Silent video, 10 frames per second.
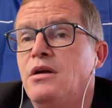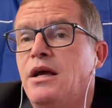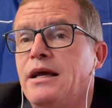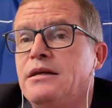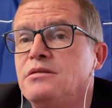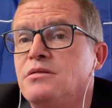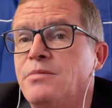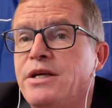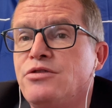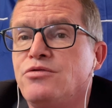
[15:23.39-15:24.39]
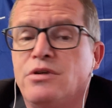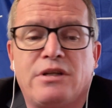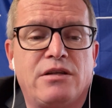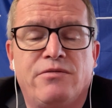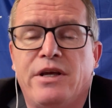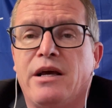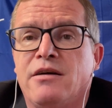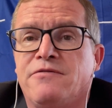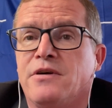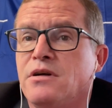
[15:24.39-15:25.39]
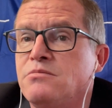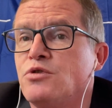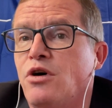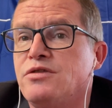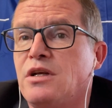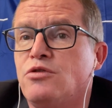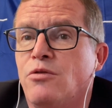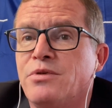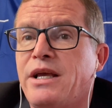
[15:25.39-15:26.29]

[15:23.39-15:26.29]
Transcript: and to make sure that we have Rosatom